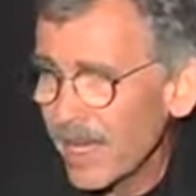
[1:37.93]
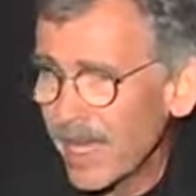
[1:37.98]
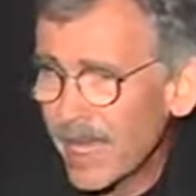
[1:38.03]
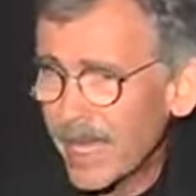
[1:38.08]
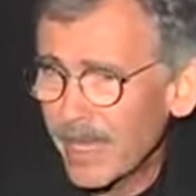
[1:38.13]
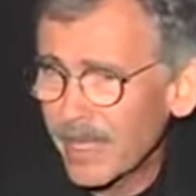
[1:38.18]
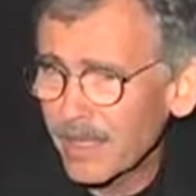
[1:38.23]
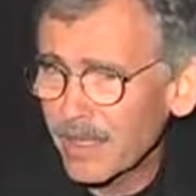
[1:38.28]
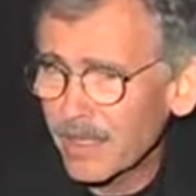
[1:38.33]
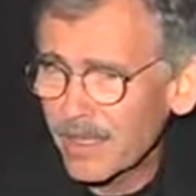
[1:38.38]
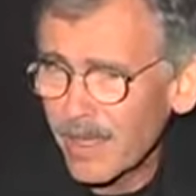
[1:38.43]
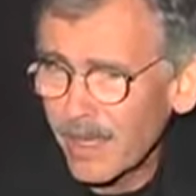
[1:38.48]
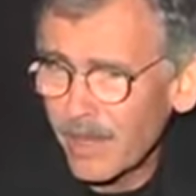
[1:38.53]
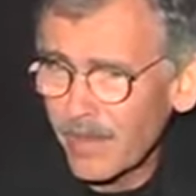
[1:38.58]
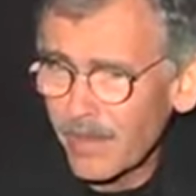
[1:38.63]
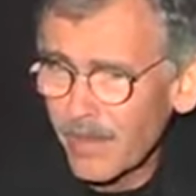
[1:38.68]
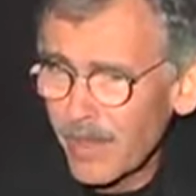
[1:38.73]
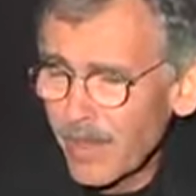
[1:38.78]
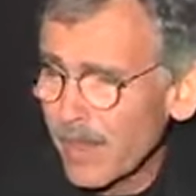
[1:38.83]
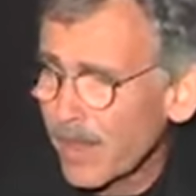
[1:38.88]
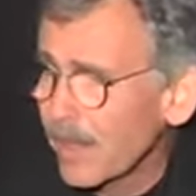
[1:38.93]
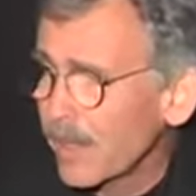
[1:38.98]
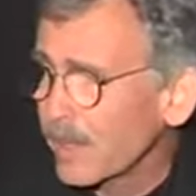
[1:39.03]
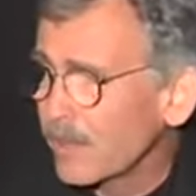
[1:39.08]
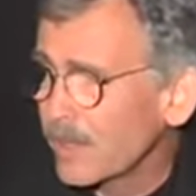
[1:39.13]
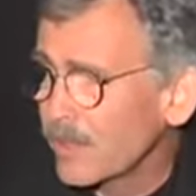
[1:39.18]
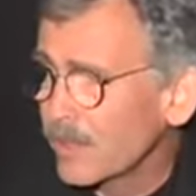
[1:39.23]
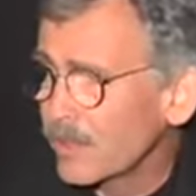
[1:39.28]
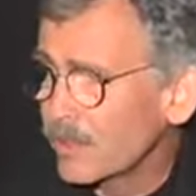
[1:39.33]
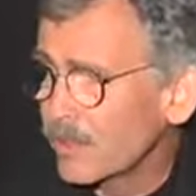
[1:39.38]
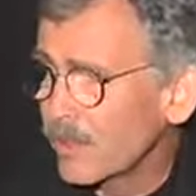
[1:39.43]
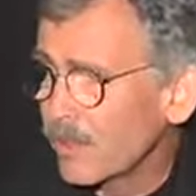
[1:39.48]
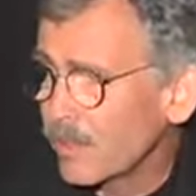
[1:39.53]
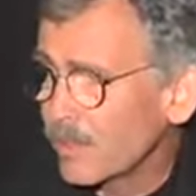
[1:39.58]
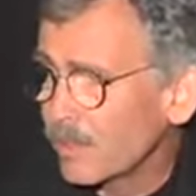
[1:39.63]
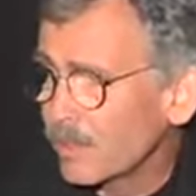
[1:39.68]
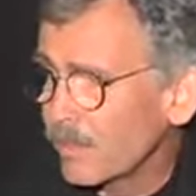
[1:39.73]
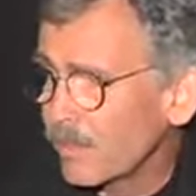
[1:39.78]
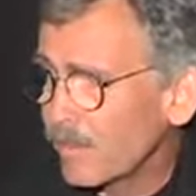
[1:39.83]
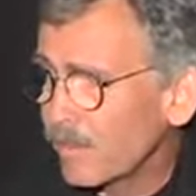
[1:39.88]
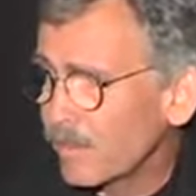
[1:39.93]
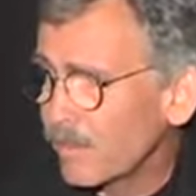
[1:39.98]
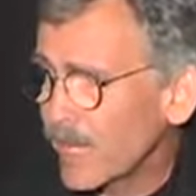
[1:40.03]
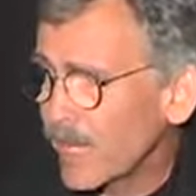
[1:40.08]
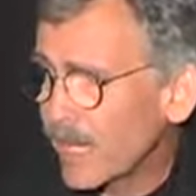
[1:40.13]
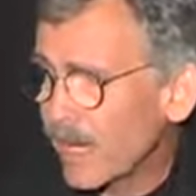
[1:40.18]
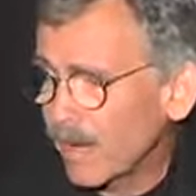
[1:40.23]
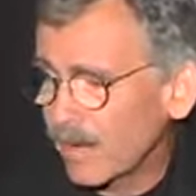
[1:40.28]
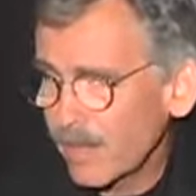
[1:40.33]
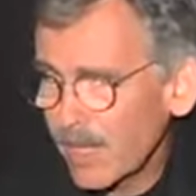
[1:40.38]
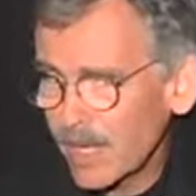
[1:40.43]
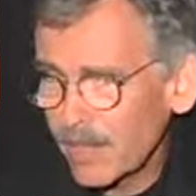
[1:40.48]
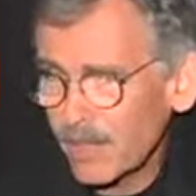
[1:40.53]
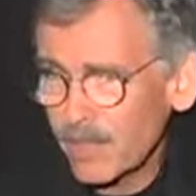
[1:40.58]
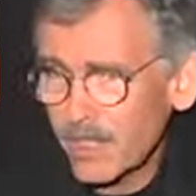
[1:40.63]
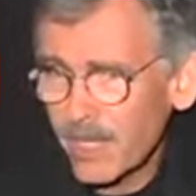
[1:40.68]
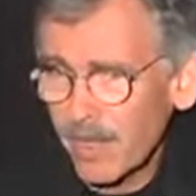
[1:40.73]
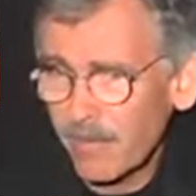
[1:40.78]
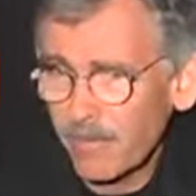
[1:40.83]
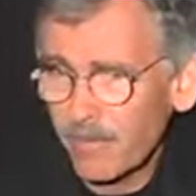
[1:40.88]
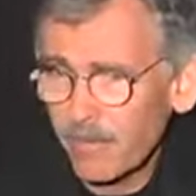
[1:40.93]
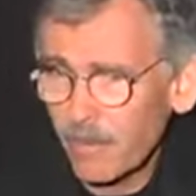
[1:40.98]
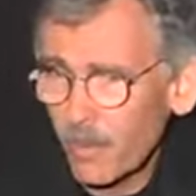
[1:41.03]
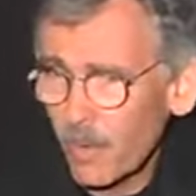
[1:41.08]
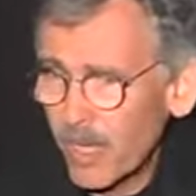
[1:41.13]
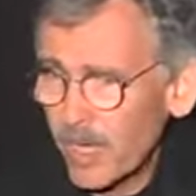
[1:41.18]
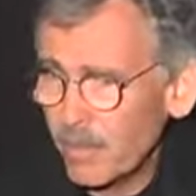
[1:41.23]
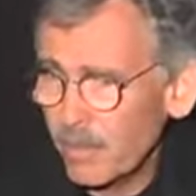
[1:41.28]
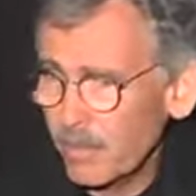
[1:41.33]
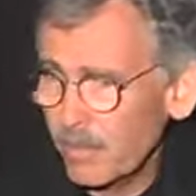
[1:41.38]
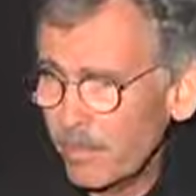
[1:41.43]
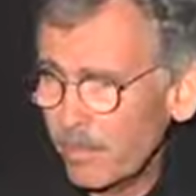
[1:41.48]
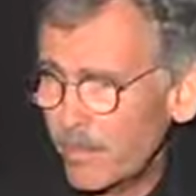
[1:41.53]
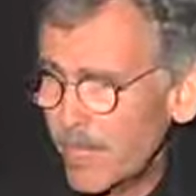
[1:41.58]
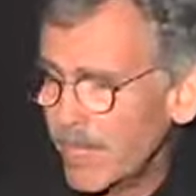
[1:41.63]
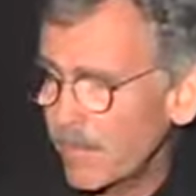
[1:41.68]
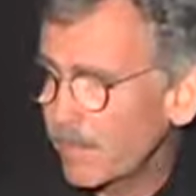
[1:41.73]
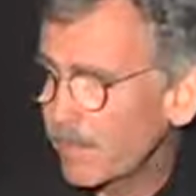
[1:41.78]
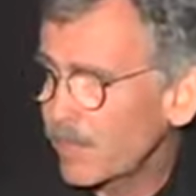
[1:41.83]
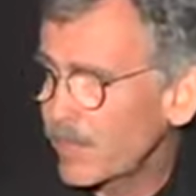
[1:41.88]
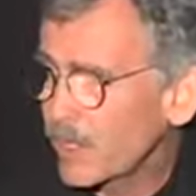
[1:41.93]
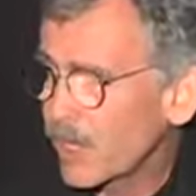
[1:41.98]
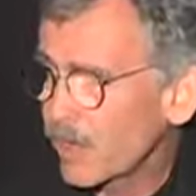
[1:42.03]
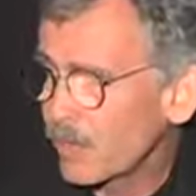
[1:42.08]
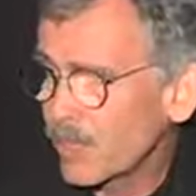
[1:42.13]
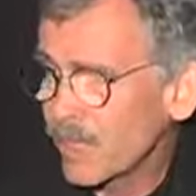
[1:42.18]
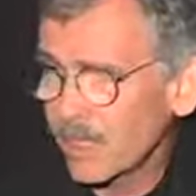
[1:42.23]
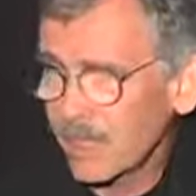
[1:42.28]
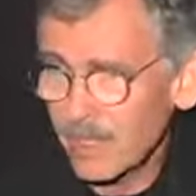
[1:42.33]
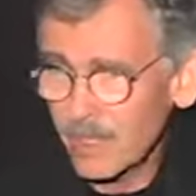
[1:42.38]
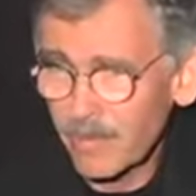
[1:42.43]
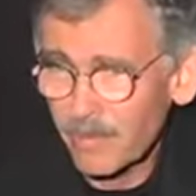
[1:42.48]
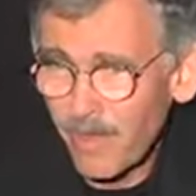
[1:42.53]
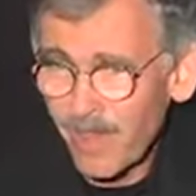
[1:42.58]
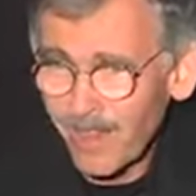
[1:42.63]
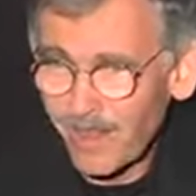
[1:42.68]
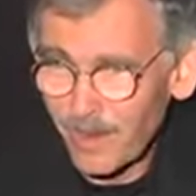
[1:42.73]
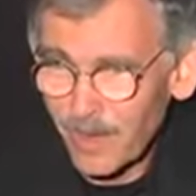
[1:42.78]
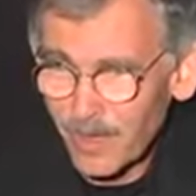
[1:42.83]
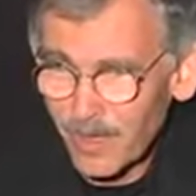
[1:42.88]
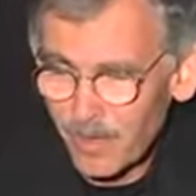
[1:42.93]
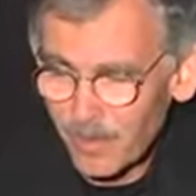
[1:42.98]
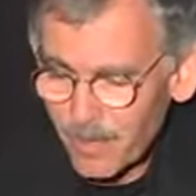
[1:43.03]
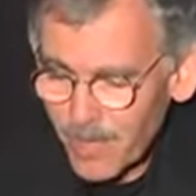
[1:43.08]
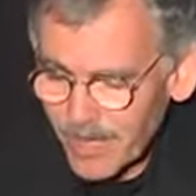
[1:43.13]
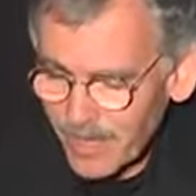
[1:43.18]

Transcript: And these big airliners have quite a bit of turbulence following them.